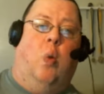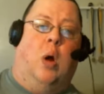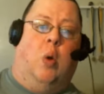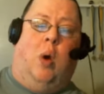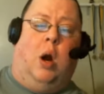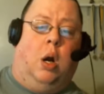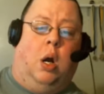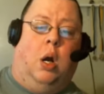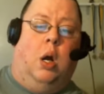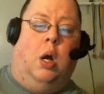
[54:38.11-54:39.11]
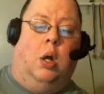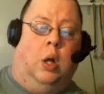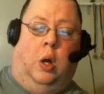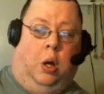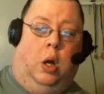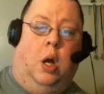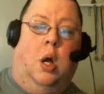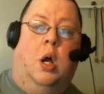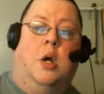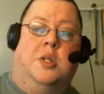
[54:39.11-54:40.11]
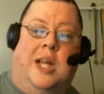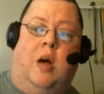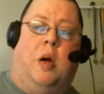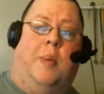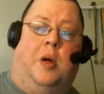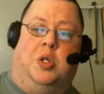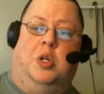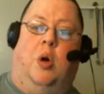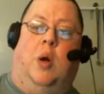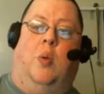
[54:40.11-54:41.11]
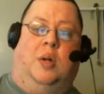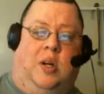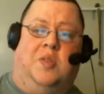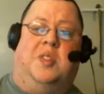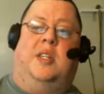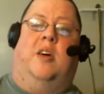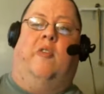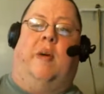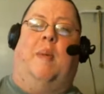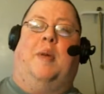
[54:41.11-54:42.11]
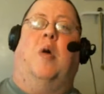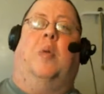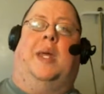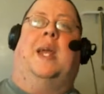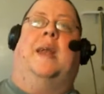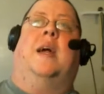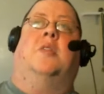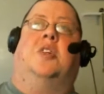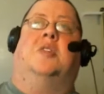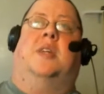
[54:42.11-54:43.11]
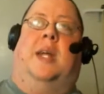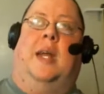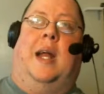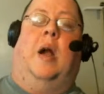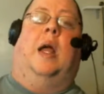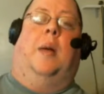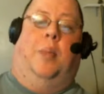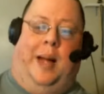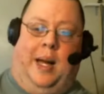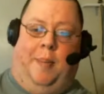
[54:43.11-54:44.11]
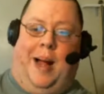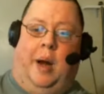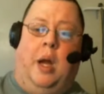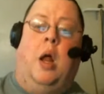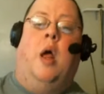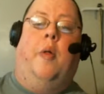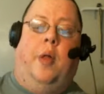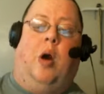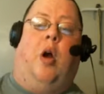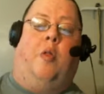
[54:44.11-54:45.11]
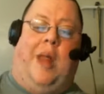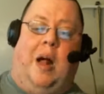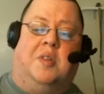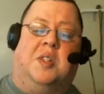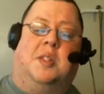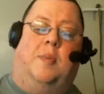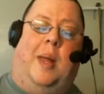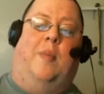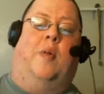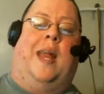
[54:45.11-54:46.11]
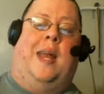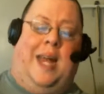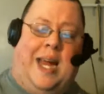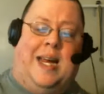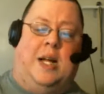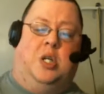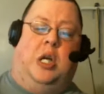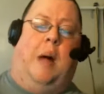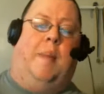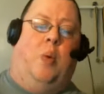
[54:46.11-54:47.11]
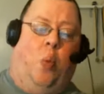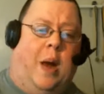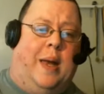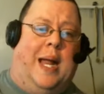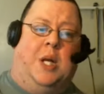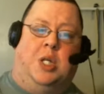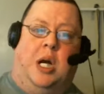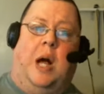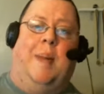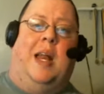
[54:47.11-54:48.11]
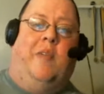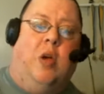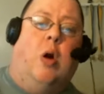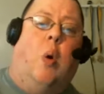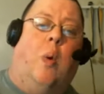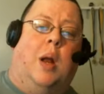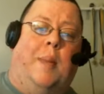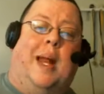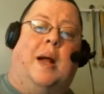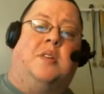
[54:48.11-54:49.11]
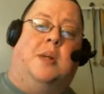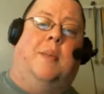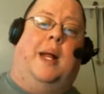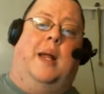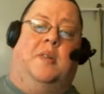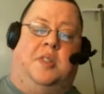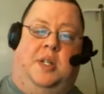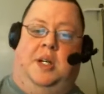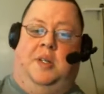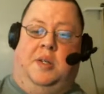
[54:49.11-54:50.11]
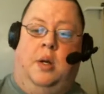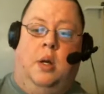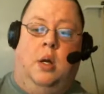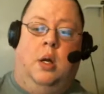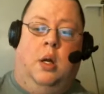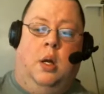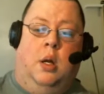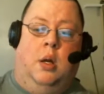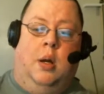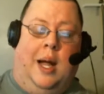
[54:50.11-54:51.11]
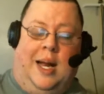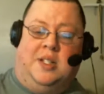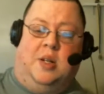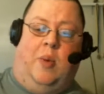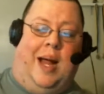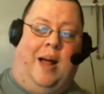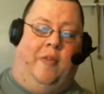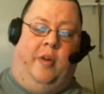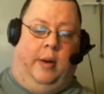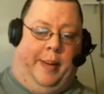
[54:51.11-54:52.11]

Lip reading: want to work, look, tell the boss you don't want to work. Don't steal from him. Don't get there just to get there and complain about it. There are thousands of people that need that job and want that job. And if you don't want to be there, somebody else does. And that's the way I feel